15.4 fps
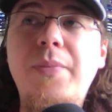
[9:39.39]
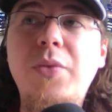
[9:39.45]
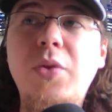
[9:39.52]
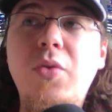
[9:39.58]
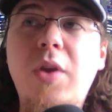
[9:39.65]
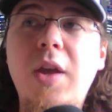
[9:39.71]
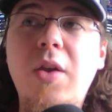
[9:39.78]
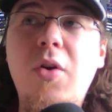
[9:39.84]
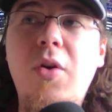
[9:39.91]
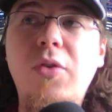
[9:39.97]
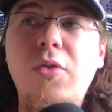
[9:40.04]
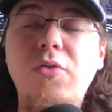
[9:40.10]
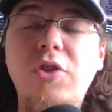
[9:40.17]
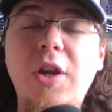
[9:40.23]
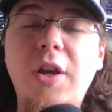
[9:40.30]
You can
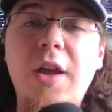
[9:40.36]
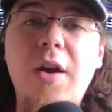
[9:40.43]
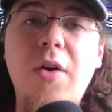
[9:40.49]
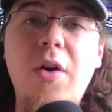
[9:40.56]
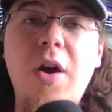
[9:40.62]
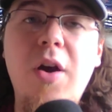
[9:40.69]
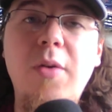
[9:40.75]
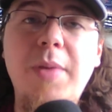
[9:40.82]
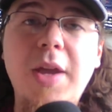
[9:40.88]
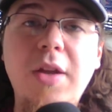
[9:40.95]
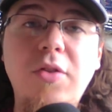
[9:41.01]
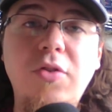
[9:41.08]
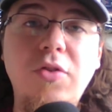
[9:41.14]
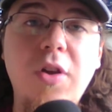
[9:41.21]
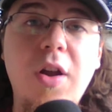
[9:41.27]
also check out our
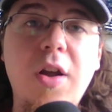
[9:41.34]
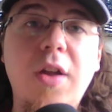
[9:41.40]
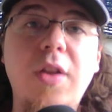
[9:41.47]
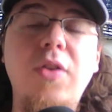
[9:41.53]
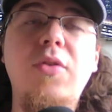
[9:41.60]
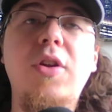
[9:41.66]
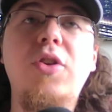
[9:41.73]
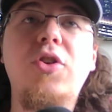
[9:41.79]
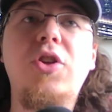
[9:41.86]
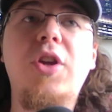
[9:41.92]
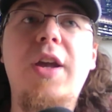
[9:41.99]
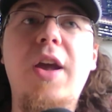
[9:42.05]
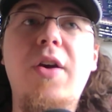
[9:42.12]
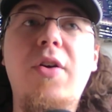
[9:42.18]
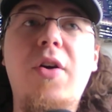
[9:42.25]
Patreon. You can
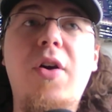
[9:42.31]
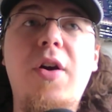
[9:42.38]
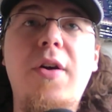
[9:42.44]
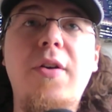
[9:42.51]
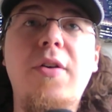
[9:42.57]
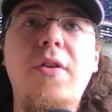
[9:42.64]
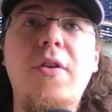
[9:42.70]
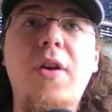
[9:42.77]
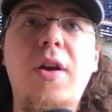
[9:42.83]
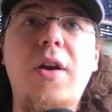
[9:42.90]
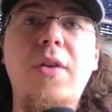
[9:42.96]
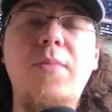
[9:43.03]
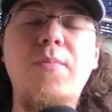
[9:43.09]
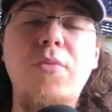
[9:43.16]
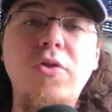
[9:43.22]
check out
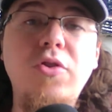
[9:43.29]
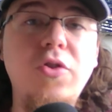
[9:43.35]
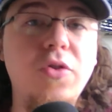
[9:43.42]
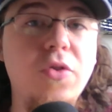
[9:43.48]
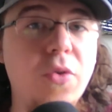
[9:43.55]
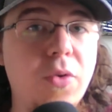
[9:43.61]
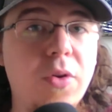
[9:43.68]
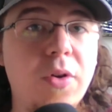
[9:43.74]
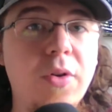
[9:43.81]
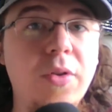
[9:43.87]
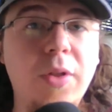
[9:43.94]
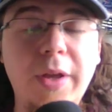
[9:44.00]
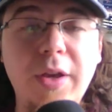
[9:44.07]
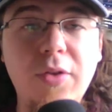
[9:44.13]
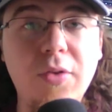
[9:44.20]
our merch store.
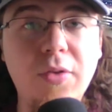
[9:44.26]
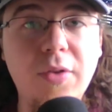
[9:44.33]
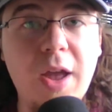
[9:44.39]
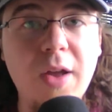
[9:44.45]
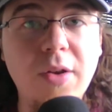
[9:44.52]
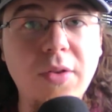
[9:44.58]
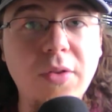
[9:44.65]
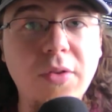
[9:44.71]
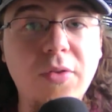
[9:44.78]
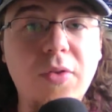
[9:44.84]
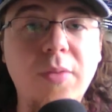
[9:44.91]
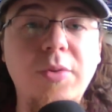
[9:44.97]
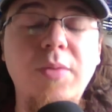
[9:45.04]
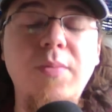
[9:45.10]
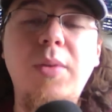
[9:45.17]
The links are down in the
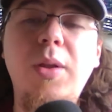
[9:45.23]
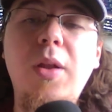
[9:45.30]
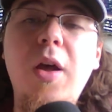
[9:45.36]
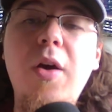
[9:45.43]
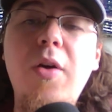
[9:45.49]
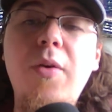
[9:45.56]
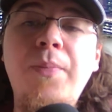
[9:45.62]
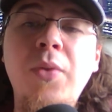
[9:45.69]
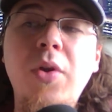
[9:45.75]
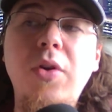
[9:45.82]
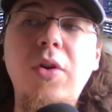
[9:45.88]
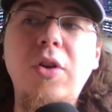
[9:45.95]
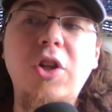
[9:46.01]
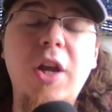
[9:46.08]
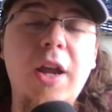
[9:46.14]
description below. You
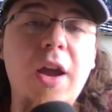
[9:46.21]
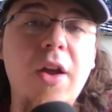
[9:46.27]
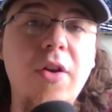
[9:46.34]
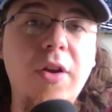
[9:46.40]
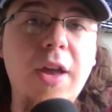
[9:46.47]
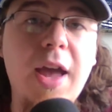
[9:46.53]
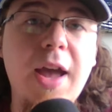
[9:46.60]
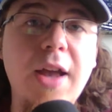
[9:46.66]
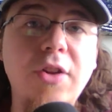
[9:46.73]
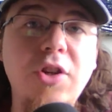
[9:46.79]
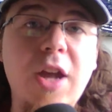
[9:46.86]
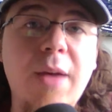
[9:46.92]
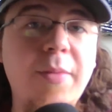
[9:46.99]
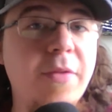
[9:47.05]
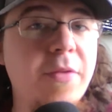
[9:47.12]
can check out our Cash
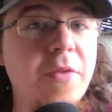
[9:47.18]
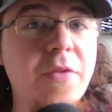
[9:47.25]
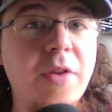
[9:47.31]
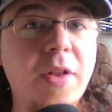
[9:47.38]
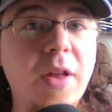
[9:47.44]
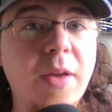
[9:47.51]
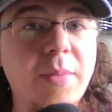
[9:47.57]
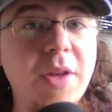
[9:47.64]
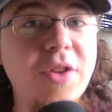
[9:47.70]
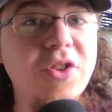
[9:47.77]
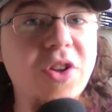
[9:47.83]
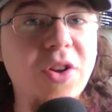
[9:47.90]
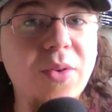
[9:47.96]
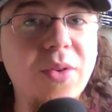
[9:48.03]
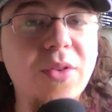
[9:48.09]
App if you feel like being
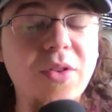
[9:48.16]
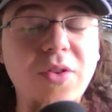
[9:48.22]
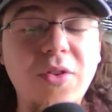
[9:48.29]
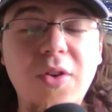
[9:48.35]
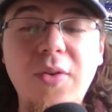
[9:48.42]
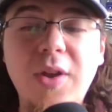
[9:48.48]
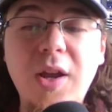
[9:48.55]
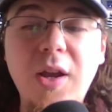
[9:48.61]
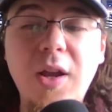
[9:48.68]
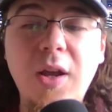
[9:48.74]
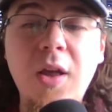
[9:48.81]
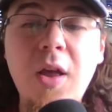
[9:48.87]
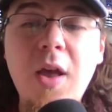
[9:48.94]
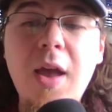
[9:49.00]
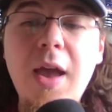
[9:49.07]
generous and donating.
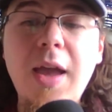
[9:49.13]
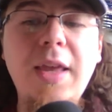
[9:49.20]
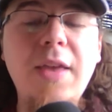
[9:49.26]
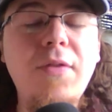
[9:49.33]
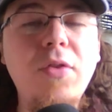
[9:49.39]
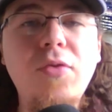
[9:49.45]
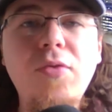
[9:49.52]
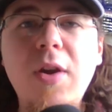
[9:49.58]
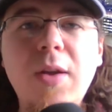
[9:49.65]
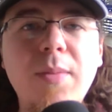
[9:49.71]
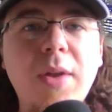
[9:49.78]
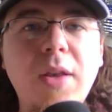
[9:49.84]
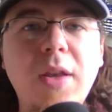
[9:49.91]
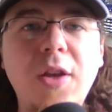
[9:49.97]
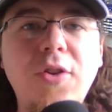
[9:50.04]
And give us
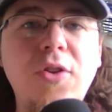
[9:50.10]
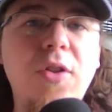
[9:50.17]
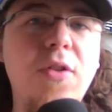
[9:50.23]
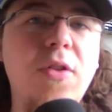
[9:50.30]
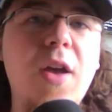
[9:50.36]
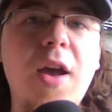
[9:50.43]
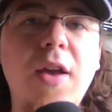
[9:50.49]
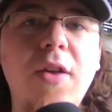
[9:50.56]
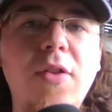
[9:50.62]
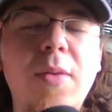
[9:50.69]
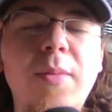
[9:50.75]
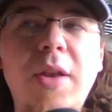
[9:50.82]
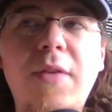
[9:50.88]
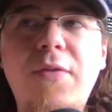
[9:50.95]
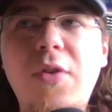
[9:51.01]
recommendations, guys. I
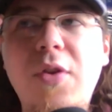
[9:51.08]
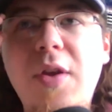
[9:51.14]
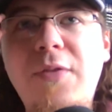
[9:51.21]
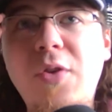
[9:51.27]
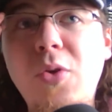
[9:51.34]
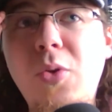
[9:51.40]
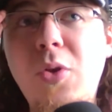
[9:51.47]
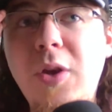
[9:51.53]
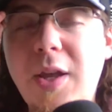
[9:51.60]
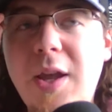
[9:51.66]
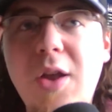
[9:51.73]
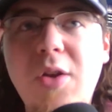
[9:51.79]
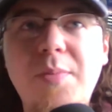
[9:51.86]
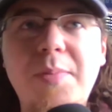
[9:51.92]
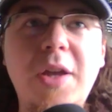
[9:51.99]
mean, if you're looking
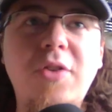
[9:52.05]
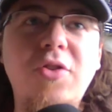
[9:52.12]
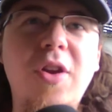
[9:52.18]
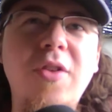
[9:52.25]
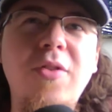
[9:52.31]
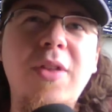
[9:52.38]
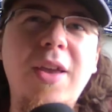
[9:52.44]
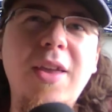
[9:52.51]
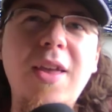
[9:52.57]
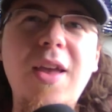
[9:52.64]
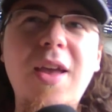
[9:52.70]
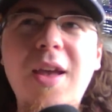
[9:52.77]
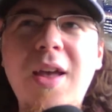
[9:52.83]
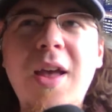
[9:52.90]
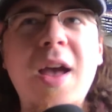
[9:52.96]
at our Patreon, you're like,
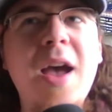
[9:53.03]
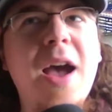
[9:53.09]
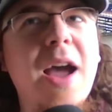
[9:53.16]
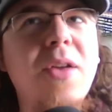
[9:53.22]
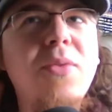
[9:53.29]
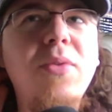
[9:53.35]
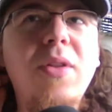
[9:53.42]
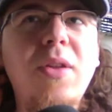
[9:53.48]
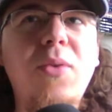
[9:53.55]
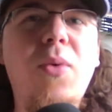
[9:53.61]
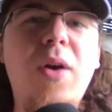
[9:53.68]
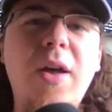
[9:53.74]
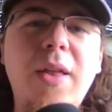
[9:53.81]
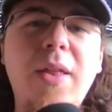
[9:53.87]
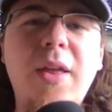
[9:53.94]
yeah, I don't really
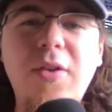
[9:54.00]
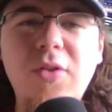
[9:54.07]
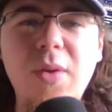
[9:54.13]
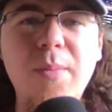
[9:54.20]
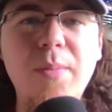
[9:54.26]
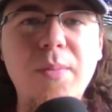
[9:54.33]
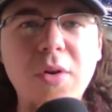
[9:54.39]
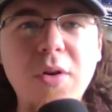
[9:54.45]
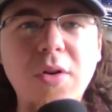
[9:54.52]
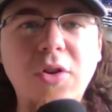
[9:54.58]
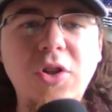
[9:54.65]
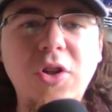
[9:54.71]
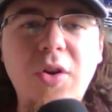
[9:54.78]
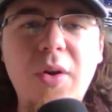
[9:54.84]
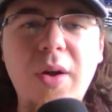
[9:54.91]
want like some
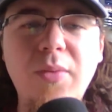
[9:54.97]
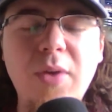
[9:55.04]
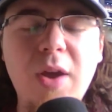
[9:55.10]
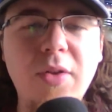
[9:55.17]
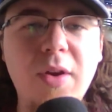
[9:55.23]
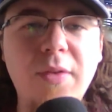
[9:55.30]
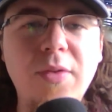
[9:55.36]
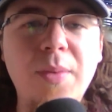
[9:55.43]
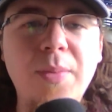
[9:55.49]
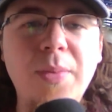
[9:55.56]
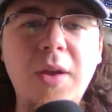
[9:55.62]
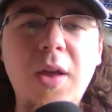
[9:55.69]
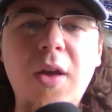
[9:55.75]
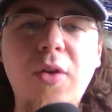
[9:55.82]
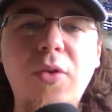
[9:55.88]
merch. I'd rather have
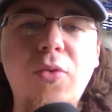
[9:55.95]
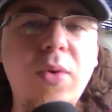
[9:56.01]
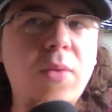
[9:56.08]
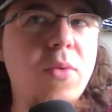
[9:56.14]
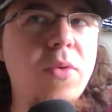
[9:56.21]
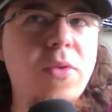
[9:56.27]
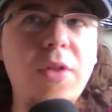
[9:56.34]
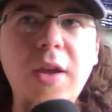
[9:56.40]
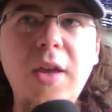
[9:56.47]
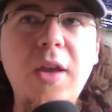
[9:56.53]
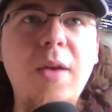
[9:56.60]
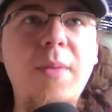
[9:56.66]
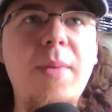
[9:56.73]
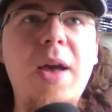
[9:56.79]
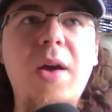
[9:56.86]
something else. We were
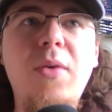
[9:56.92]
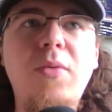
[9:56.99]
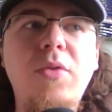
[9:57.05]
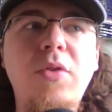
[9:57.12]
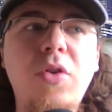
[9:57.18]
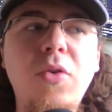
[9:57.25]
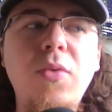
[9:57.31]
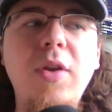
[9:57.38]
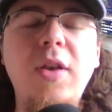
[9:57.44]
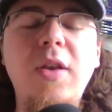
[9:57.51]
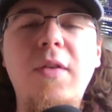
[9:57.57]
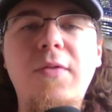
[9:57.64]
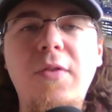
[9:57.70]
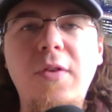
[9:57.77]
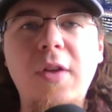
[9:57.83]
thinking about doing
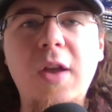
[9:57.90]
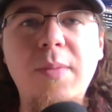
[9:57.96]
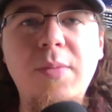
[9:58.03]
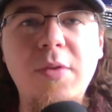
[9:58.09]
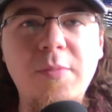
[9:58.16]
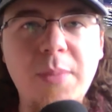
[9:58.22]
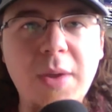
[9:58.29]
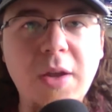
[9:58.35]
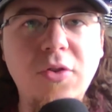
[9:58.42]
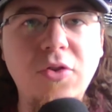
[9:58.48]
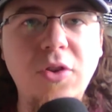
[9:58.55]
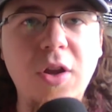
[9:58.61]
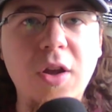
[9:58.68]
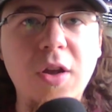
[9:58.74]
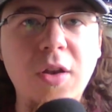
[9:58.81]
different types of
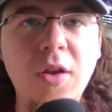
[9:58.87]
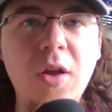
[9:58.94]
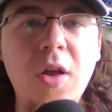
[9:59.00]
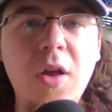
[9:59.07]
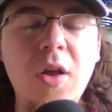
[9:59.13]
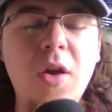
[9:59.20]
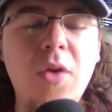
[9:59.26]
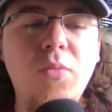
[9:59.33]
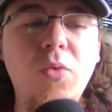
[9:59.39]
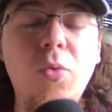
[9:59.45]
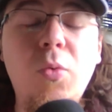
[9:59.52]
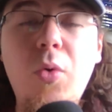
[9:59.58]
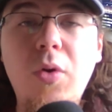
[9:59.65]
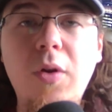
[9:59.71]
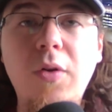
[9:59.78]
Patreon
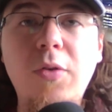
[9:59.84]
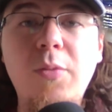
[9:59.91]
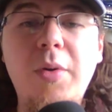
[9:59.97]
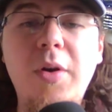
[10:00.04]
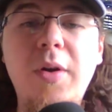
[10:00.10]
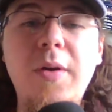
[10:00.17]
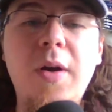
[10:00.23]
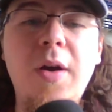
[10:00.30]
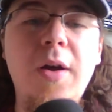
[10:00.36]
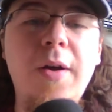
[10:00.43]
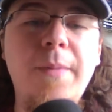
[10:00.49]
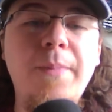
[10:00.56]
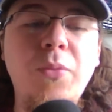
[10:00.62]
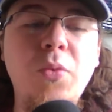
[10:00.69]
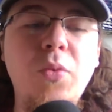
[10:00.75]
rewards, but
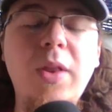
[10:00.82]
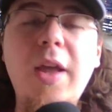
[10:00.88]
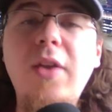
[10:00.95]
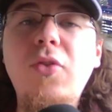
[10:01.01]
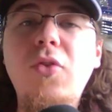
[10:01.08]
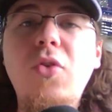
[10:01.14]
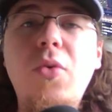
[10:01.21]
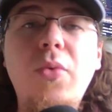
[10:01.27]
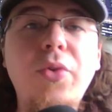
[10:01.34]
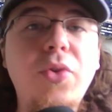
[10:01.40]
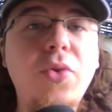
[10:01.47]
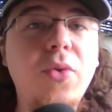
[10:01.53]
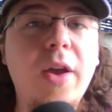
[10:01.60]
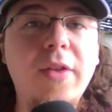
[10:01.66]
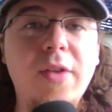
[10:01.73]
we'd like to know what
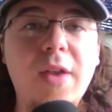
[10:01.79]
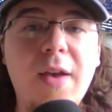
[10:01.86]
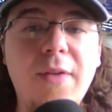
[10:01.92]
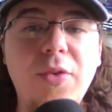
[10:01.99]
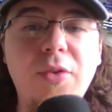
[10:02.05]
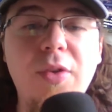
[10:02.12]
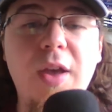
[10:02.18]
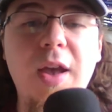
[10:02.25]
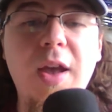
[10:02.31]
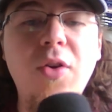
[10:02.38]
you guys have to say. I know